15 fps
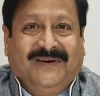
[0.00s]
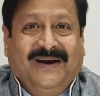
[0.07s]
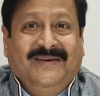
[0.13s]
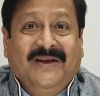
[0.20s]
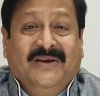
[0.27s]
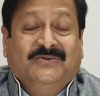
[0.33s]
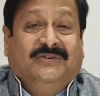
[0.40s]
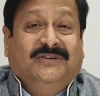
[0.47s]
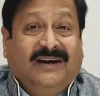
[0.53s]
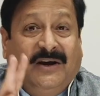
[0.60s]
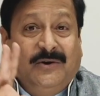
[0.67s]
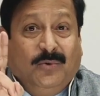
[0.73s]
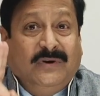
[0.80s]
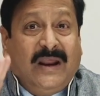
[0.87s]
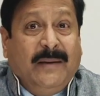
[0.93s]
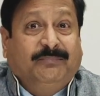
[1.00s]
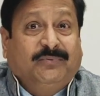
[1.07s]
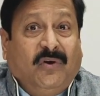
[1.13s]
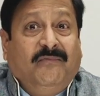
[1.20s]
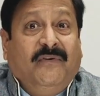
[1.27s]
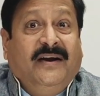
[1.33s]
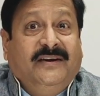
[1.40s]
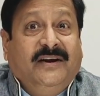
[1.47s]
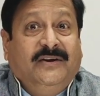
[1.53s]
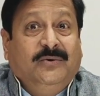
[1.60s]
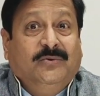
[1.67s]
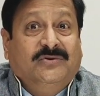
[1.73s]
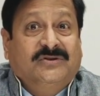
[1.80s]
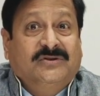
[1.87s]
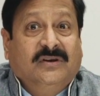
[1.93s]
Right? So there are two types of
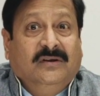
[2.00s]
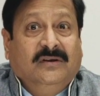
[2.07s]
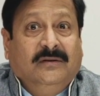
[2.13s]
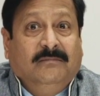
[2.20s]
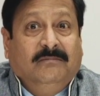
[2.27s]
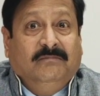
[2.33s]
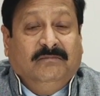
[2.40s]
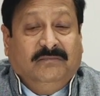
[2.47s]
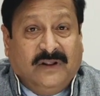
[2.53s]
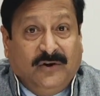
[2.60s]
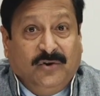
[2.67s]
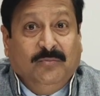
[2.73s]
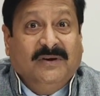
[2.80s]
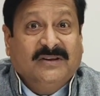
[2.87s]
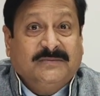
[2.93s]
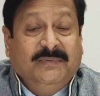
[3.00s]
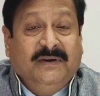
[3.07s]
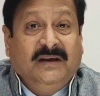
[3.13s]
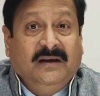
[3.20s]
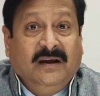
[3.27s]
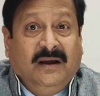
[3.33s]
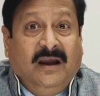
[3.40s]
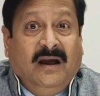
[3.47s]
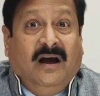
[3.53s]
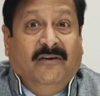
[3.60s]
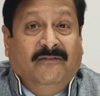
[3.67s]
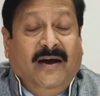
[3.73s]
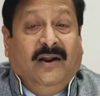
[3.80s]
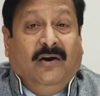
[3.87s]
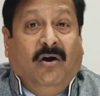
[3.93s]
attitudes that you must be
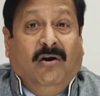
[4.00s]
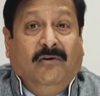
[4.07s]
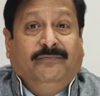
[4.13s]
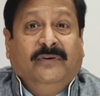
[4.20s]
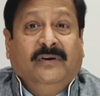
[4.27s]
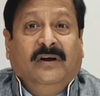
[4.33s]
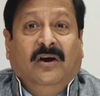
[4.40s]
aware of.